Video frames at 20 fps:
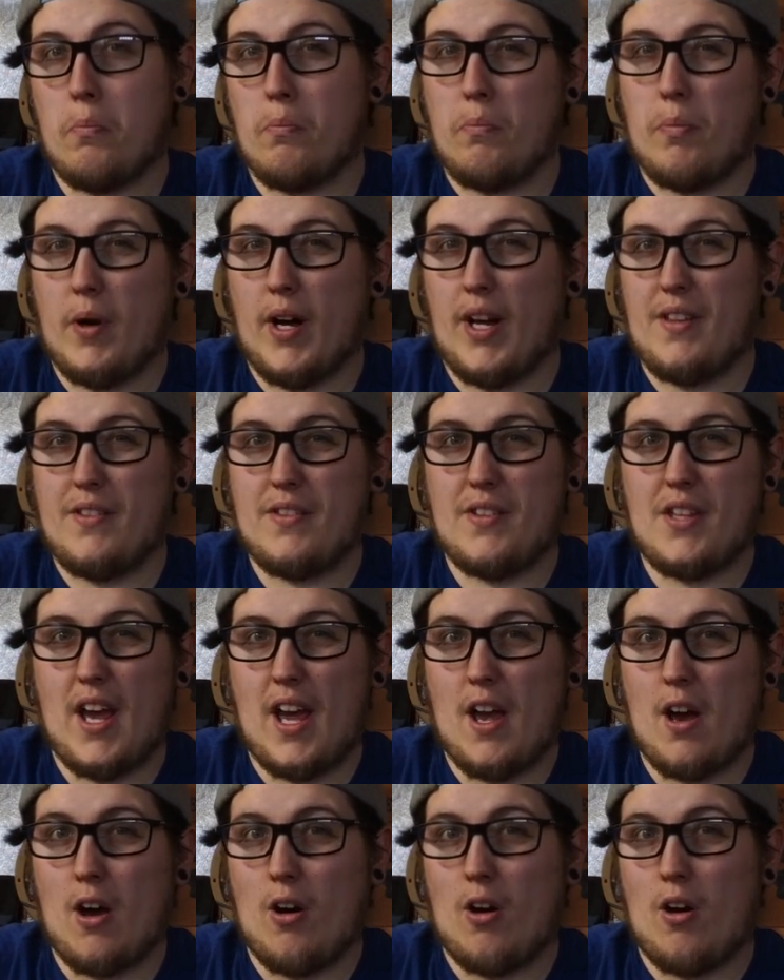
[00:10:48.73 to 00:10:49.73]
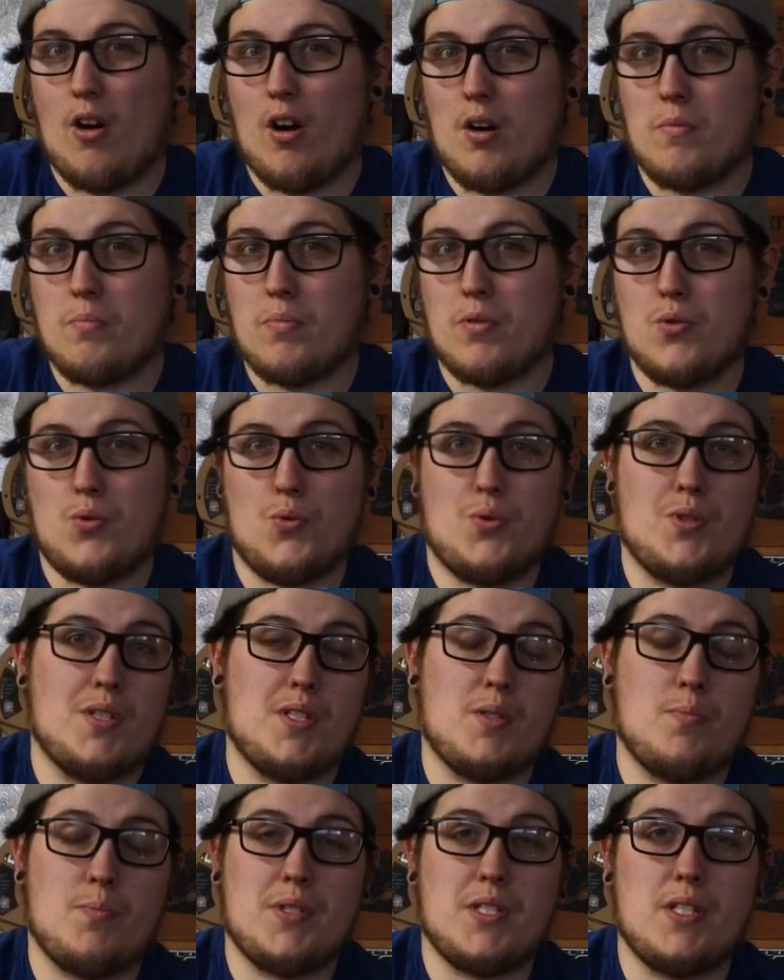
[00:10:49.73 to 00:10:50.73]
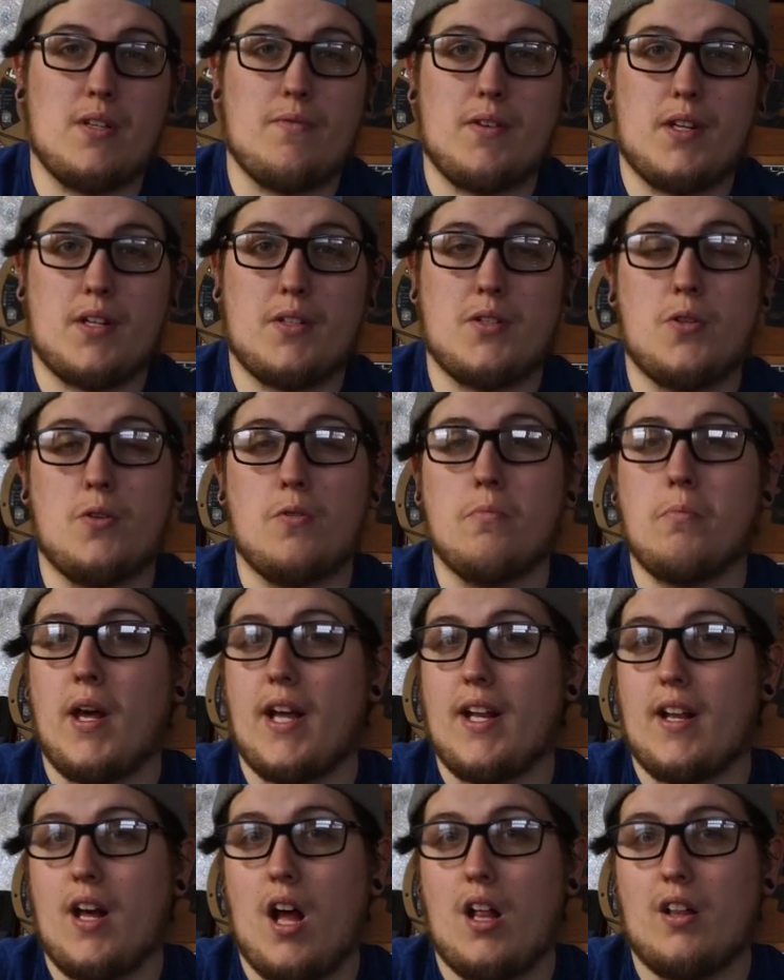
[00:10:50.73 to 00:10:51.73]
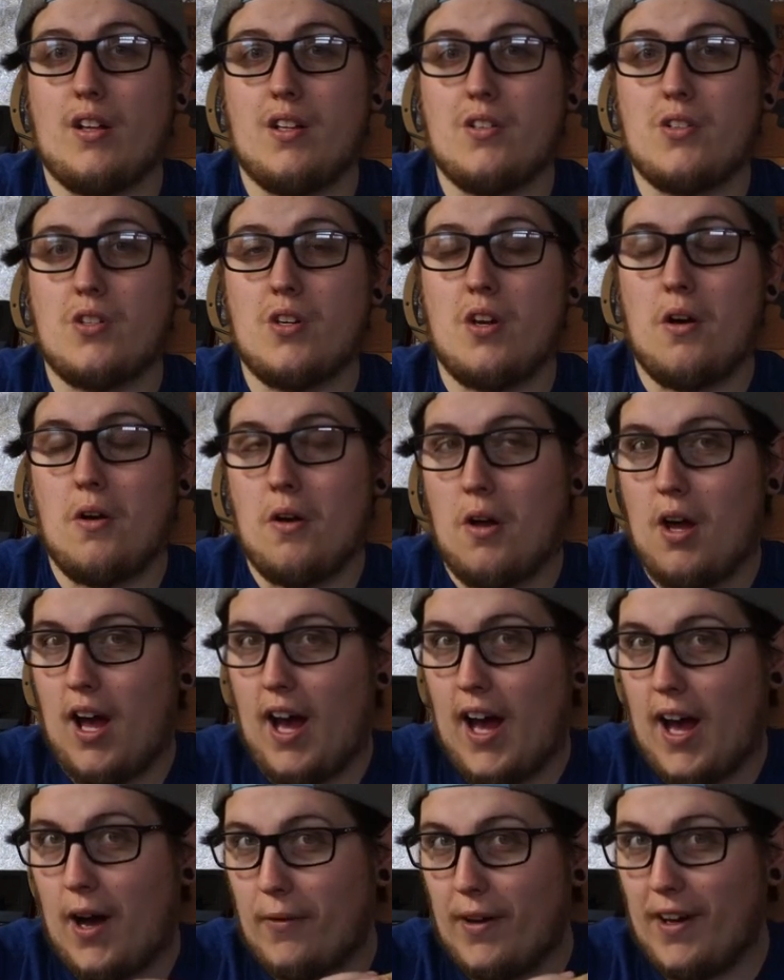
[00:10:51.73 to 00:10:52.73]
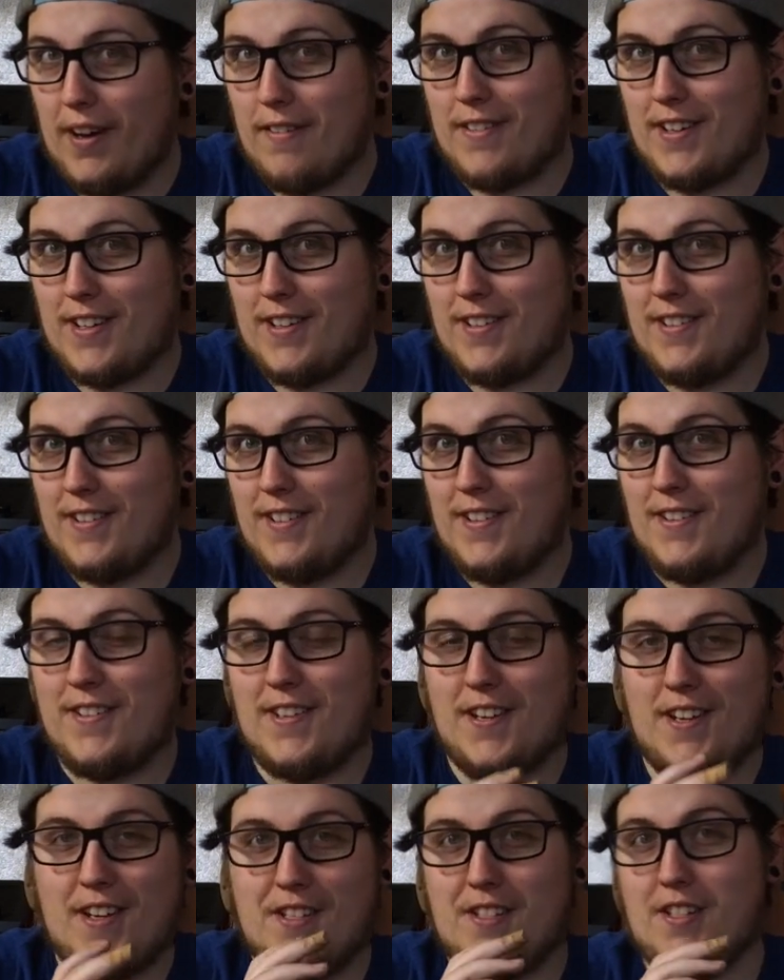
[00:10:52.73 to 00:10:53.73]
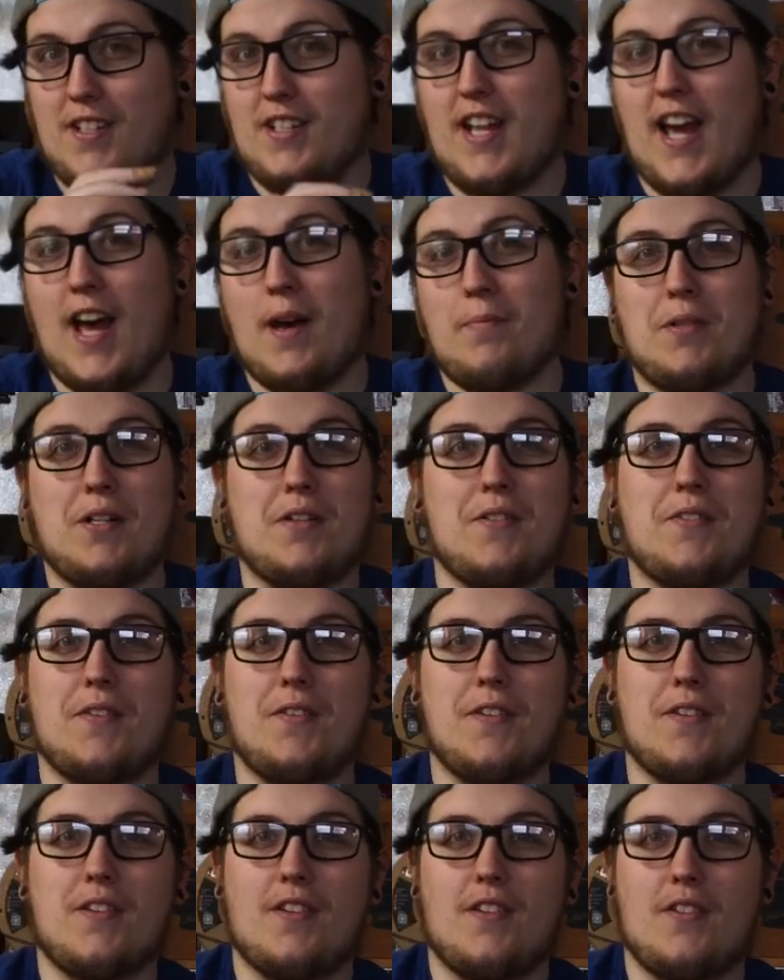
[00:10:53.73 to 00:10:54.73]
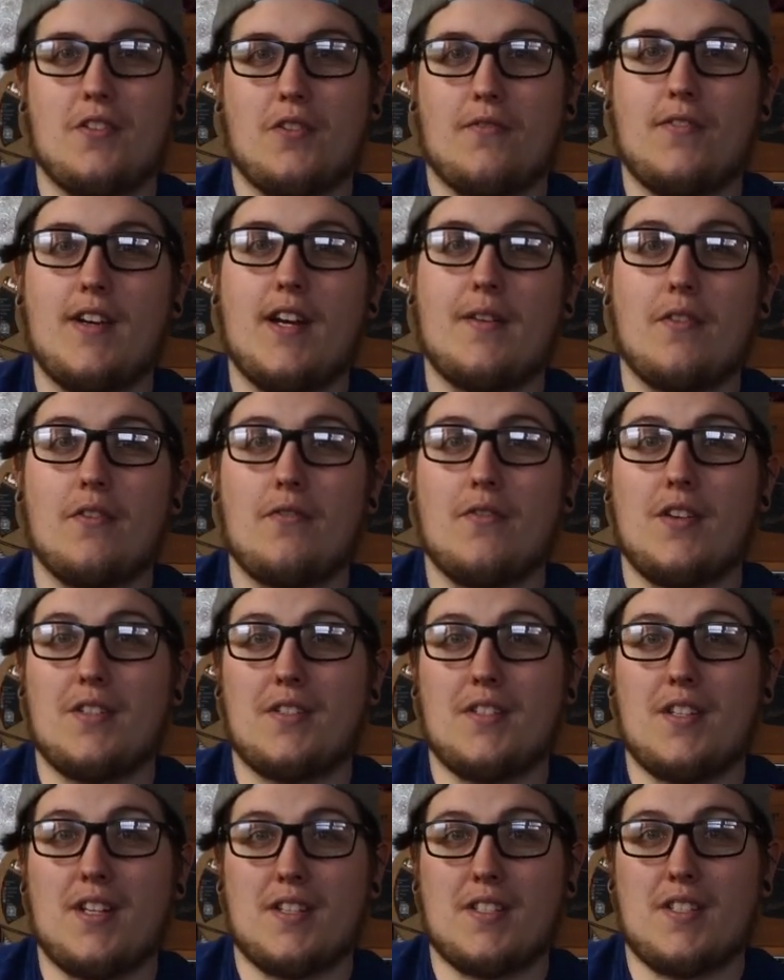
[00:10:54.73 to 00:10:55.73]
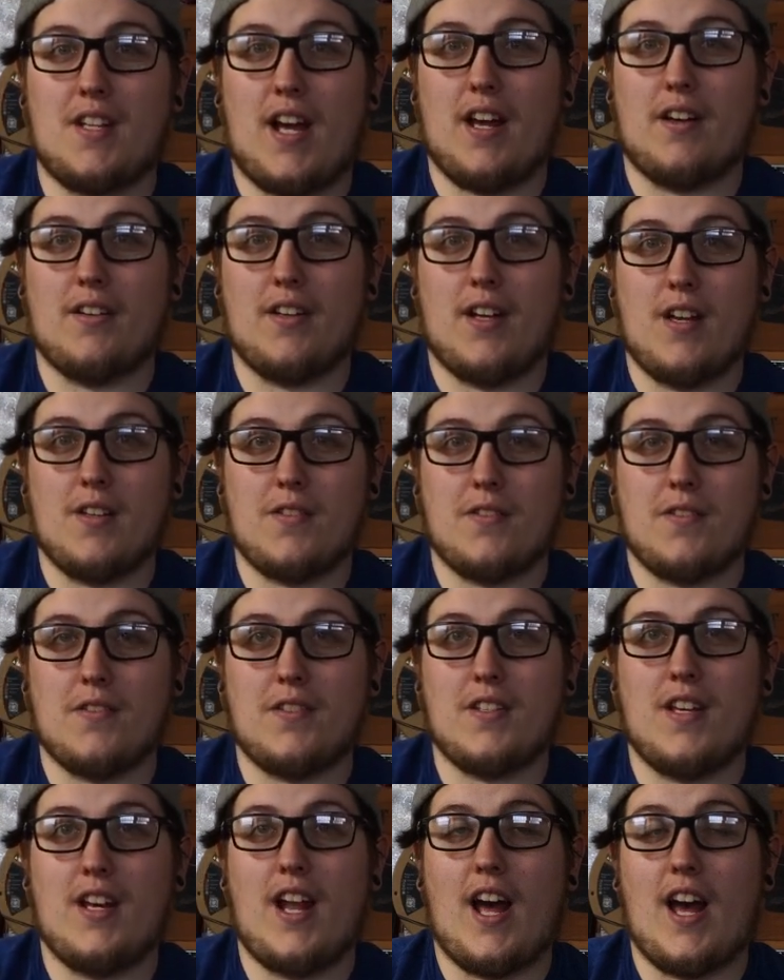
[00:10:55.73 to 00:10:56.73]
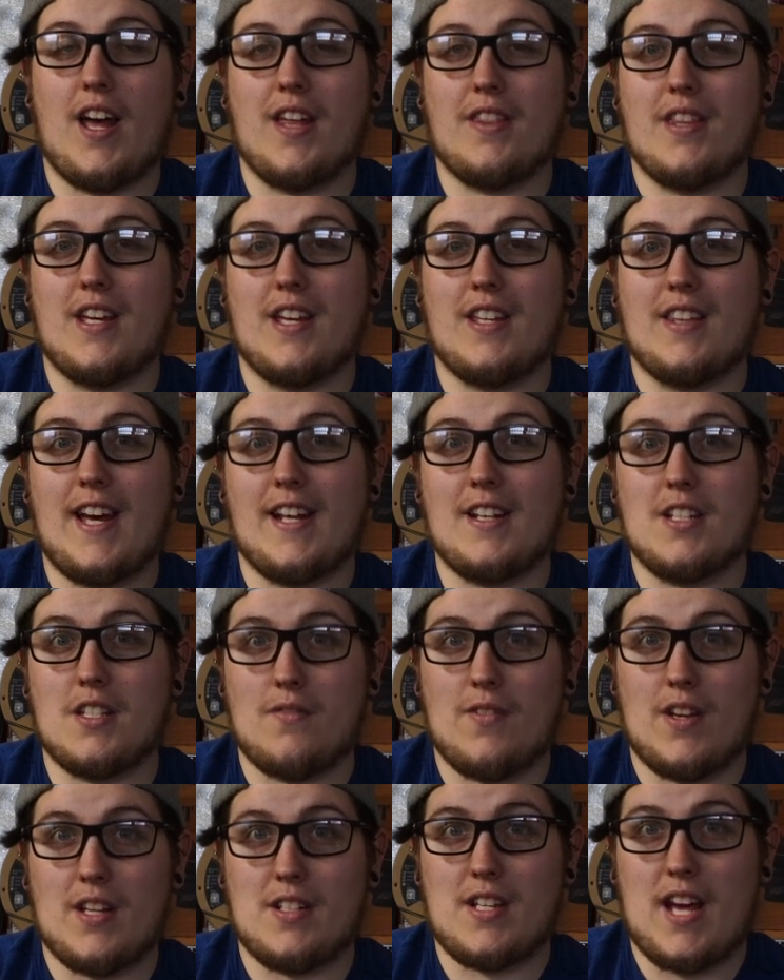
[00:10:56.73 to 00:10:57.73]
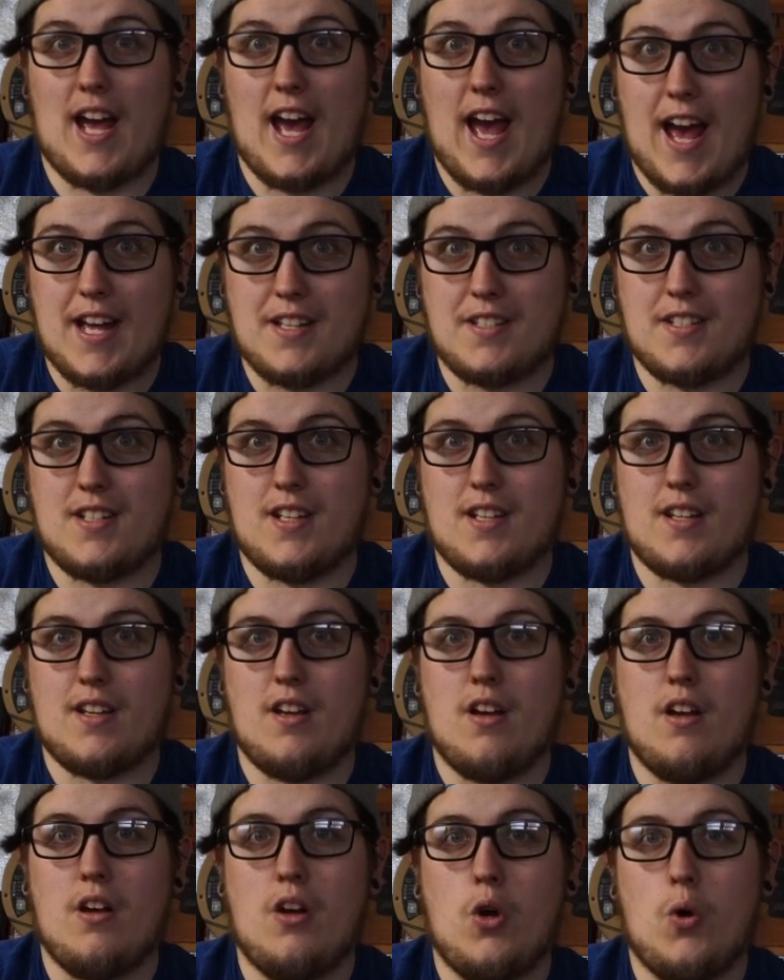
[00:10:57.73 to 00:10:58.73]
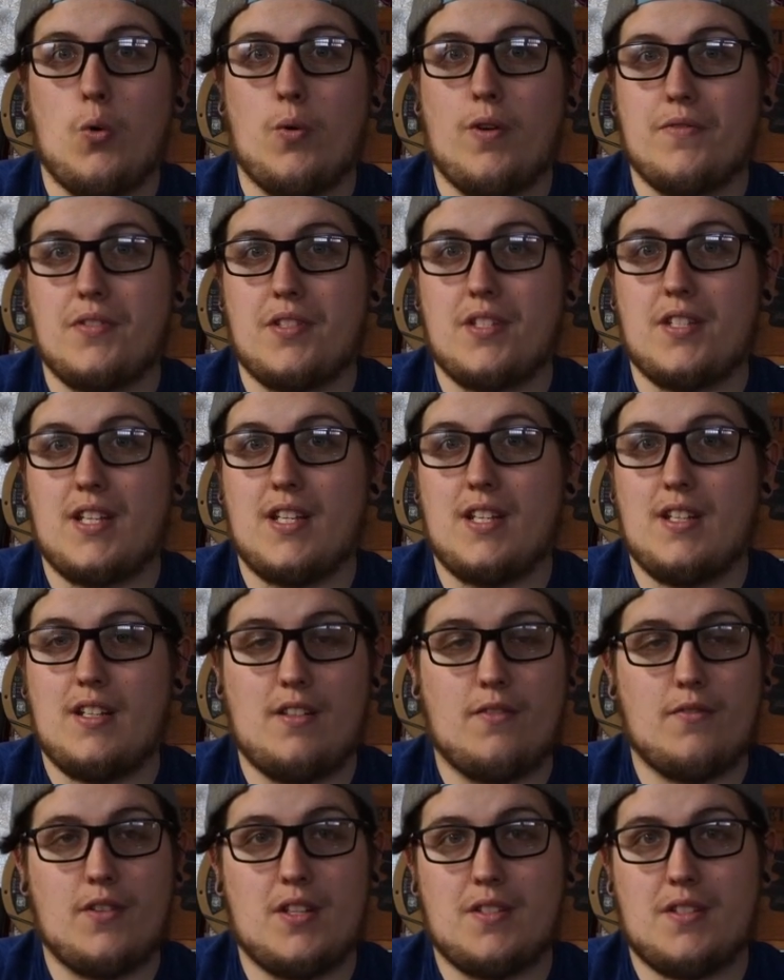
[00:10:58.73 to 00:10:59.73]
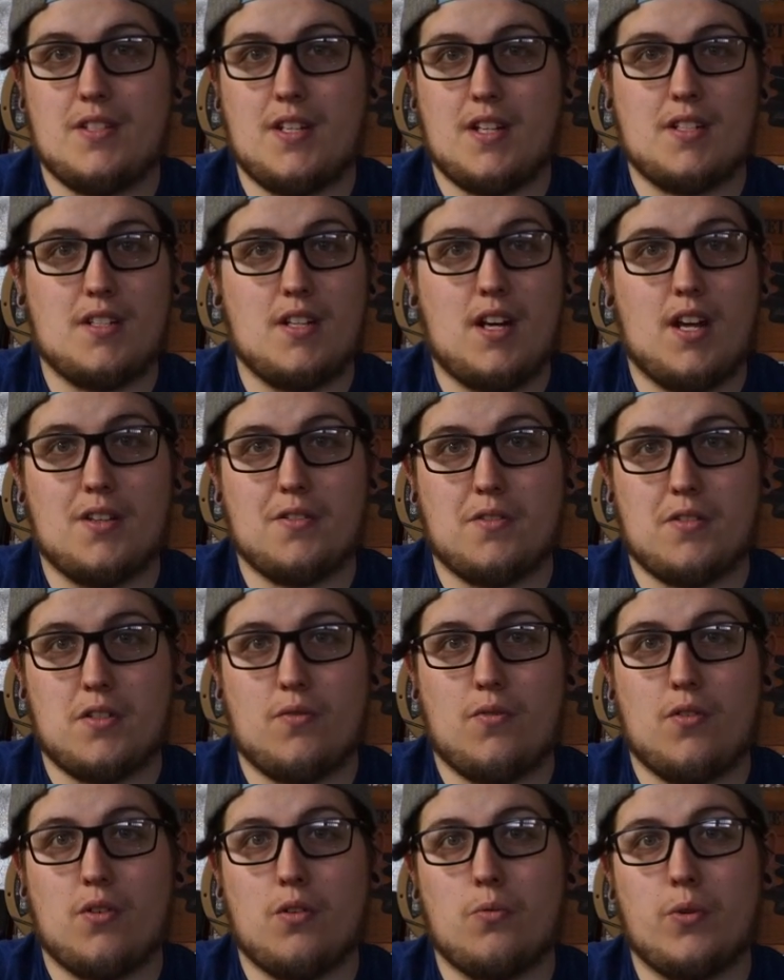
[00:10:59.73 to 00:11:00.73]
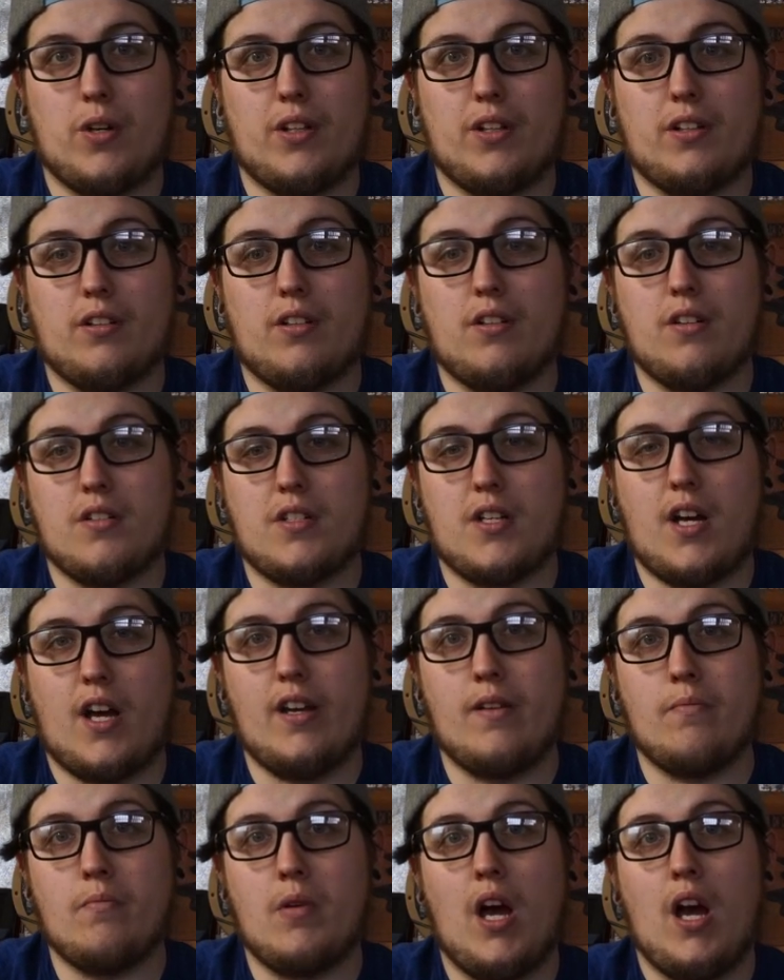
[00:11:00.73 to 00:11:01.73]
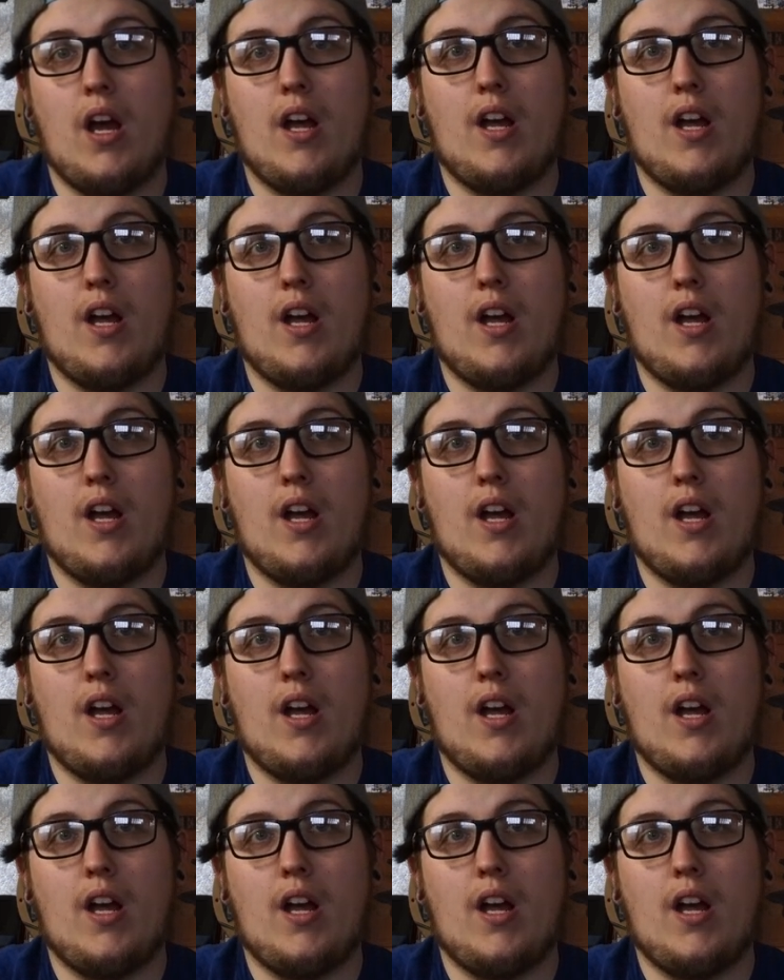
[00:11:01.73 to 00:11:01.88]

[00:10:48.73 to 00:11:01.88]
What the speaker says: but they are Prusa specific to my knowledge. However, there is an adapter so you can use your favorite V6 style nozzles, and I think that is fantastic. We've seen the V6 nozzles for a really long time,